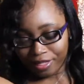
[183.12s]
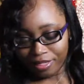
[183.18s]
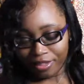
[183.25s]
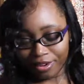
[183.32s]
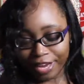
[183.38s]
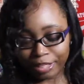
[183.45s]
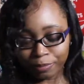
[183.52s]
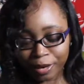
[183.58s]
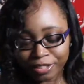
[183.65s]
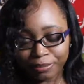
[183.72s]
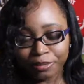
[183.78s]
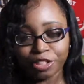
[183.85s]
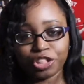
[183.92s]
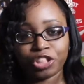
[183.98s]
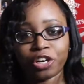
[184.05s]
The next products
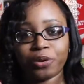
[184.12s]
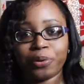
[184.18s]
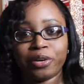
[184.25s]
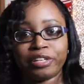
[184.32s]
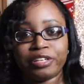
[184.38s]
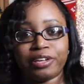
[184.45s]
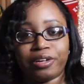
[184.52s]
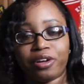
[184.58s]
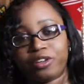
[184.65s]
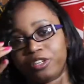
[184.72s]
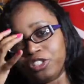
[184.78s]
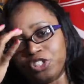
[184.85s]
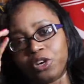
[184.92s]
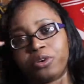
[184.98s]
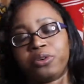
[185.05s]
I'm going to
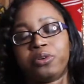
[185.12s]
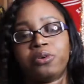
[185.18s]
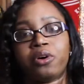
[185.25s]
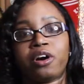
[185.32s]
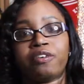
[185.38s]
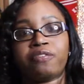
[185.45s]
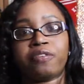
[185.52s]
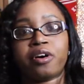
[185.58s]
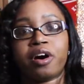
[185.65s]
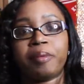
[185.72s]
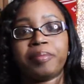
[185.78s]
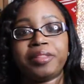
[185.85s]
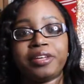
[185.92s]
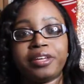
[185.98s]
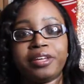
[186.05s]
show you are
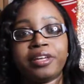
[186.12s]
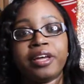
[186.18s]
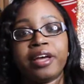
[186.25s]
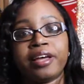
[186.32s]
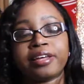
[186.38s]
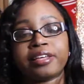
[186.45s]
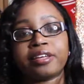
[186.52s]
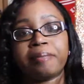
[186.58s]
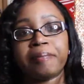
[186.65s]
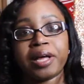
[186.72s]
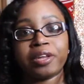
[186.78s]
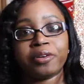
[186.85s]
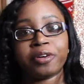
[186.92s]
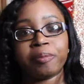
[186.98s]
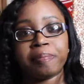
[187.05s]
from the
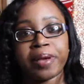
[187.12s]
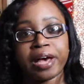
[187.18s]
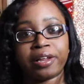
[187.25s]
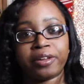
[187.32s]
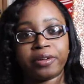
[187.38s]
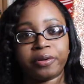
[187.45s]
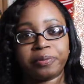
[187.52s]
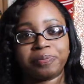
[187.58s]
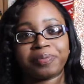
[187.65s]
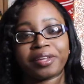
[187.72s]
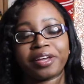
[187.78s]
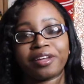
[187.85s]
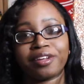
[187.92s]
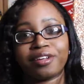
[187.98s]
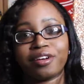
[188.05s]
Camila Cabello
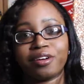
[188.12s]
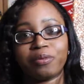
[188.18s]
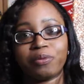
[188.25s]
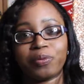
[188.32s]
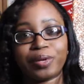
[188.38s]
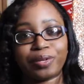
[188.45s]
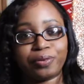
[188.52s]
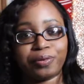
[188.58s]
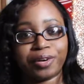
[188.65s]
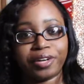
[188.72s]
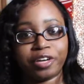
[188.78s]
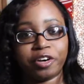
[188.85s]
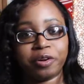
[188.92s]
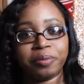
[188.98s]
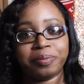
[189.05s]
with
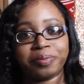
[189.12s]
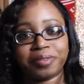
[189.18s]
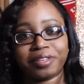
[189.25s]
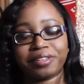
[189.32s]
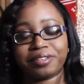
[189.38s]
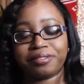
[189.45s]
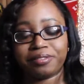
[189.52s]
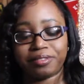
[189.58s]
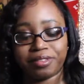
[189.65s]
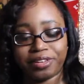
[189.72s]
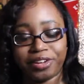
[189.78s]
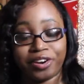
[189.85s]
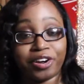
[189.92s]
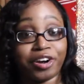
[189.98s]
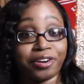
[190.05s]
L'Oreal.
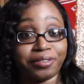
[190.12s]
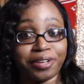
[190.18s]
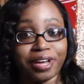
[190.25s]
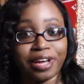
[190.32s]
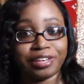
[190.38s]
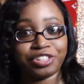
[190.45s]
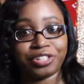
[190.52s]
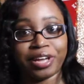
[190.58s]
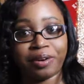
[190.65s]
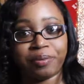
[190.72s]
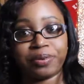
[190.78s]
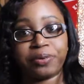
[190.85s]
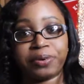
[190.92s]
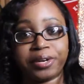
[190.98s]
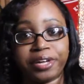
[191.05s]
Her line she had
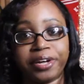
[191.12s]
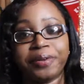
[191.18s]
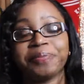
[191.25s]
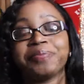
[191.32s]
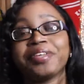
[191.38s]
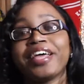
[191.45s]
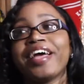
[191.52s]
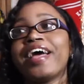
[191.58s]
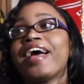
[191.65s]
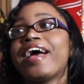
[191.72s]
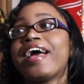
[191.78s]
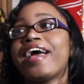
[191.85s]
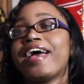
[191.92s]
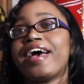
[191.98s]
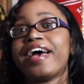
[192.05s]
with L'Oreal.
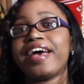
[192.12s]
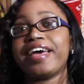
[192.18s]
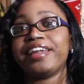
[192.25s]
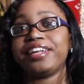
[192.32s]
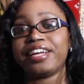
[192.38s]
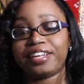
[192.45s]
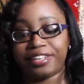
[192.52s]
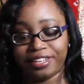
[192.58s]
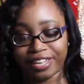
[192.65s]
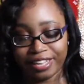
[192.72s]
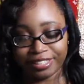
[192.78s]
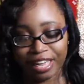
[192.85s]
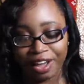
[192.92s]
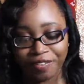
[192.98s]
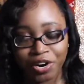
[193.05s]
And
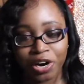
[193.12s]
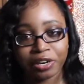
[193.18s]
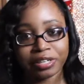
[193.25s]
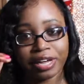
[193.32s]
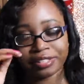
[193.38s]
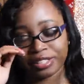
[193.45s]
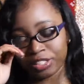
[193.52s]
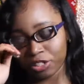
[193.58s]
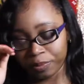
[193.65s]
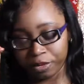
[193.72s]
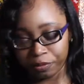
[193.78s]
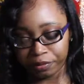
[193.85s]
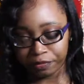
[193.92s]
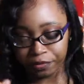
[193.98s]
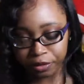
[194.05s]
yes, I've seen so
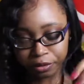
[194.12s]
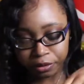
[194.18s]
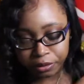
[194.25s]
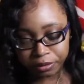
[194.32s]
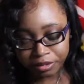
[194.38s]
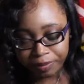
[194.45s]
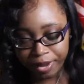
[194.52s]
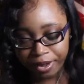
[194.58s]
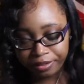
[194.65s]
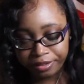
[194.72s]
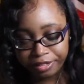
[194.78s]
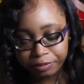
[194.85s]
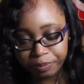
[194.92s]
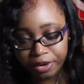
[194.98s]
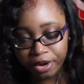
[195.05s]
many reviews about
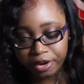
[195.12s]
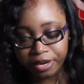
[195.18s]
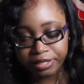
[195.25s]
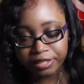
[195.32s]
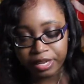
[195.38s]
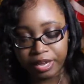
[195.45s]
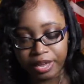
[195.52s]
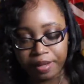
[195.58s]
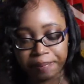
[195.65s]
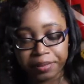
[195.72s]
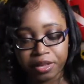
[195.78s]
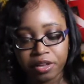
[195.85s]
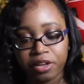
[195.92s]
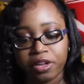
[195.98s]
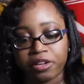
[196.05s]
these products, and
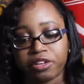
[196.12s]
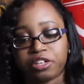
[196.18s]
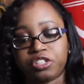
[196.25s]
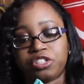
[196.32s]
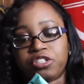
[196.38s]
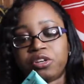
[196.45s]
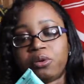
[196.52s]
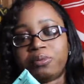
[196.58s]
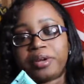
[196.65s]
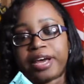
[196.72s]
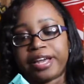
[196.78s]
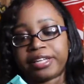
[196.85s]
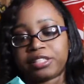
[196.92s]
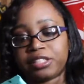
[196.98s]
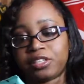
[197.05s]
they're so
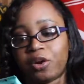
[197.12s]
nice.